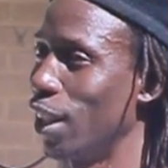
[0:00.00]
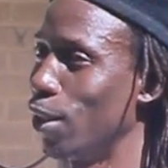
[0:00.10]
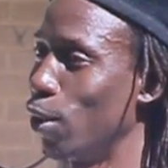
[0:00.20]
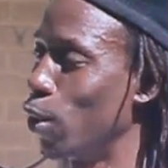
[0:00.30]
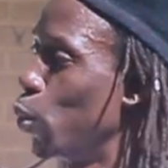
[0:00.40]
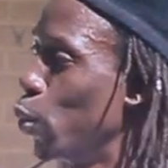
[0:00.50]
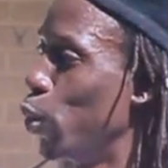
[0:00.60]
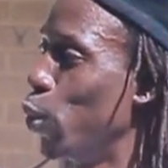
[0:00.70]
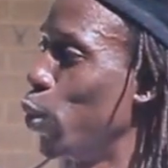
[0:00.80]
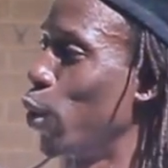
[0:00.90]

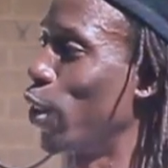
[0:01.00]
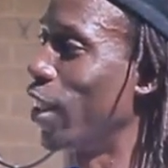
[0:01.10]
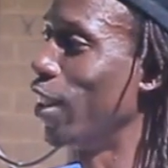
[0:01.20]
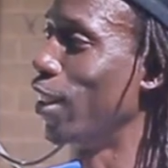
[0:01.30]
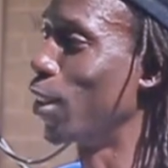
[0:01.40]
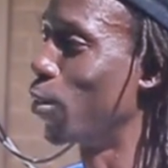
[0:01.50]
New York in this